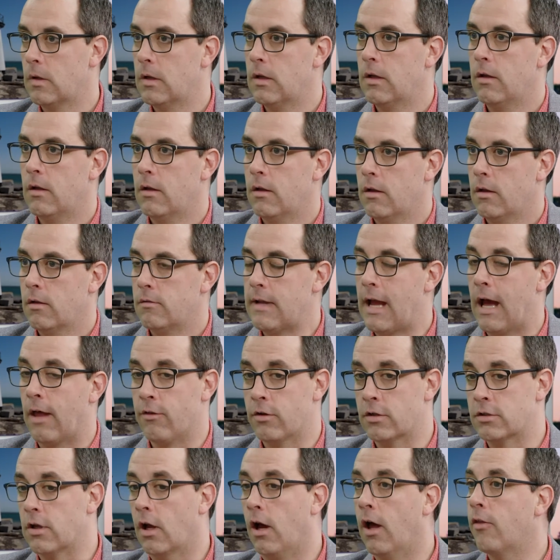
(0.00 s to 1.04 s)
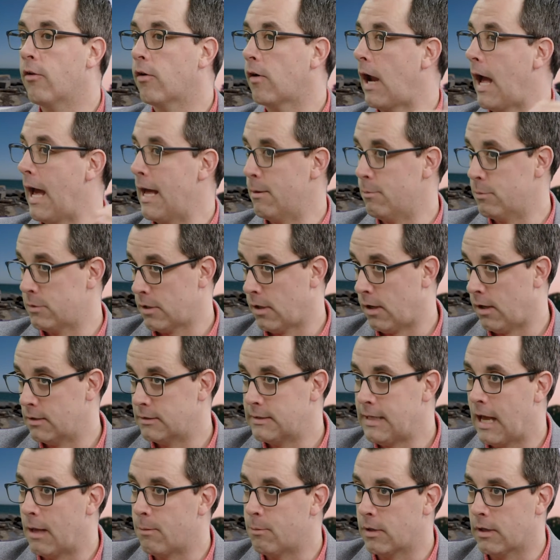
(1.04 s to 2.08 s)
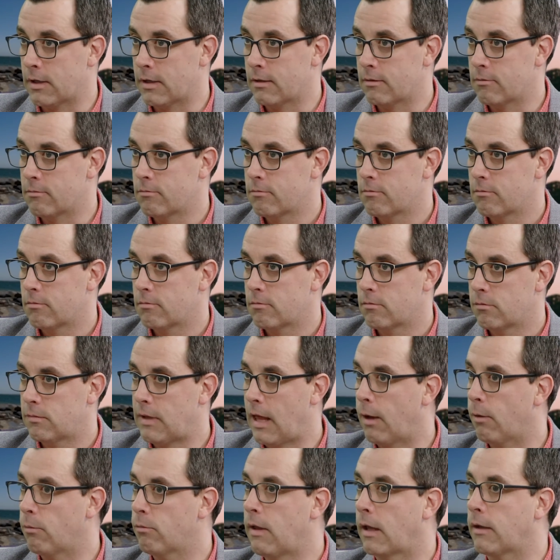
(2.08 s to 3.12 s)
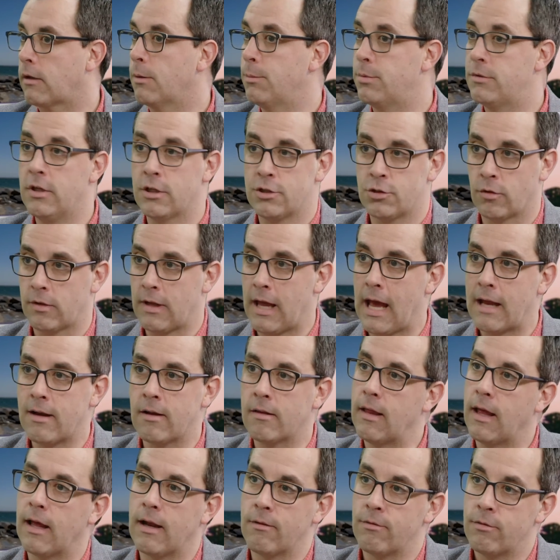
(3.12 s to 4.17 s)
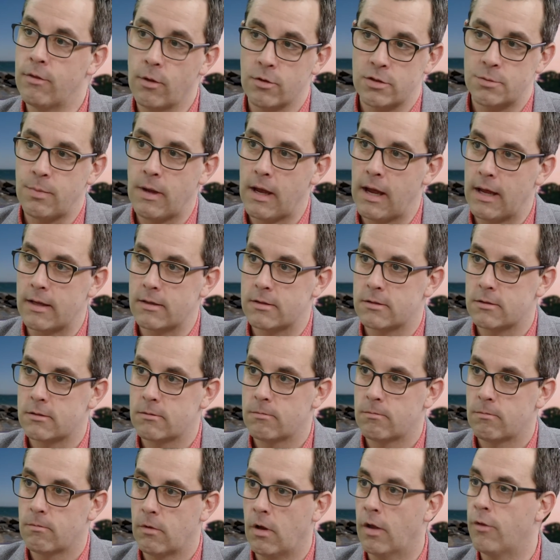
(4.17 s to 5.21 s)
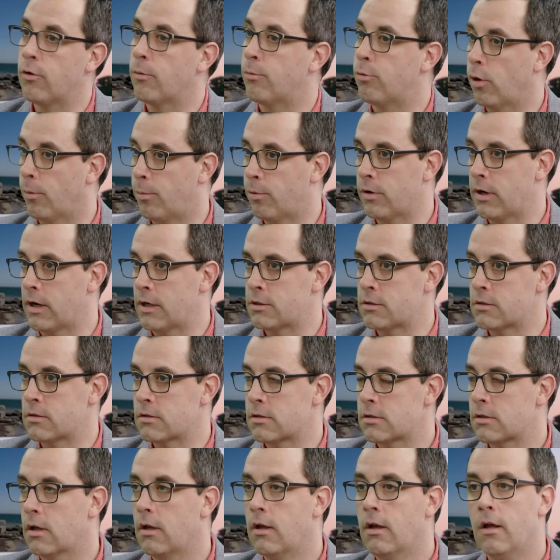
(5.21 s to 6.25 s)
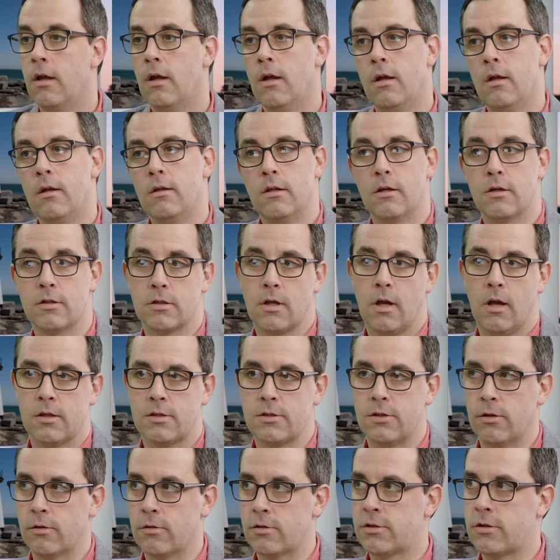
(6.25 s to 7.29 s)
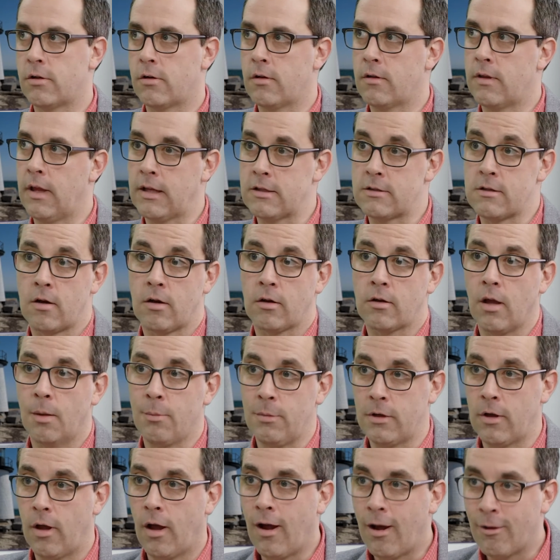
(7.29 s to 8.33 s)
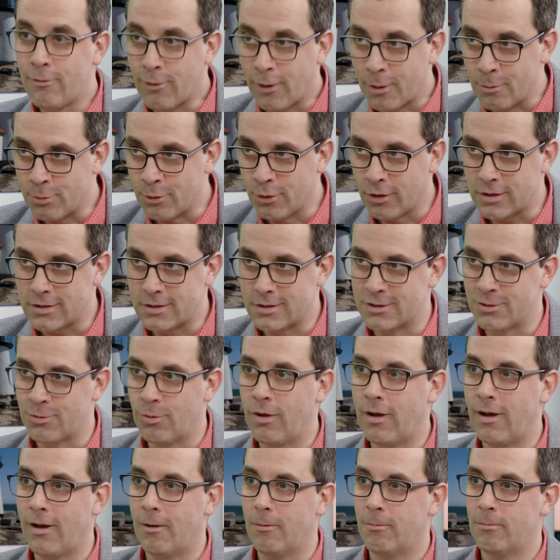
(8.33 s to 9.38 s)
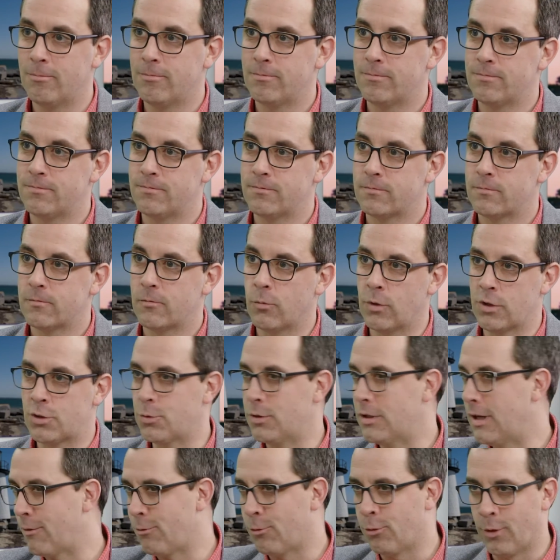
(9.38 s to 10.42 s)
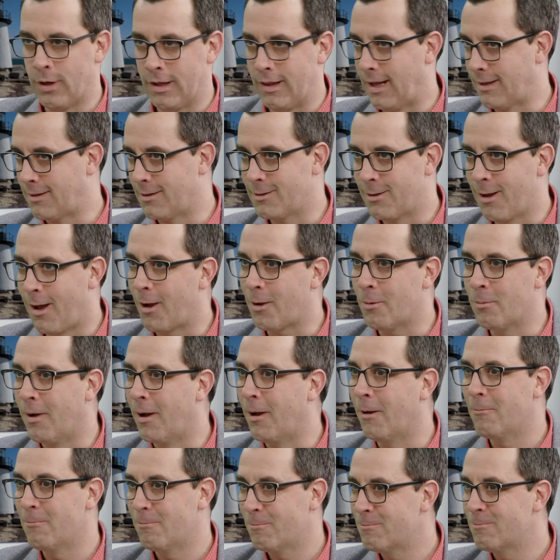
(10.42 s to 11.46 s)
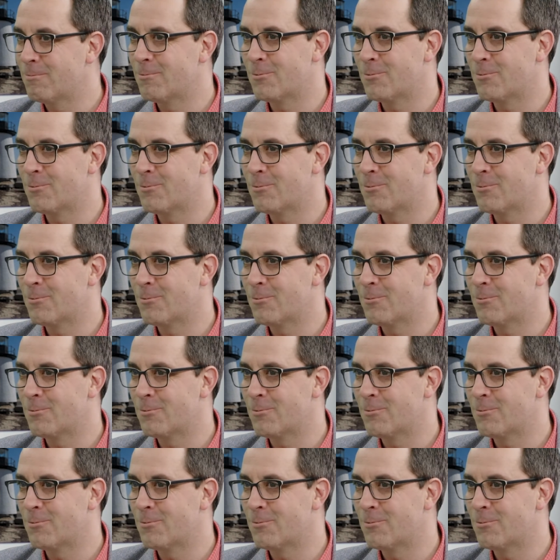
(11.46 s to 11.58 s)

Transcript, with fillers: Mm-hmm. Now, there's other items on town meeting that, that could potentially add to that if those pass, mm-hmm. other appropriations. There's also certain things that are coming off our books as well, which we never really like to talk about.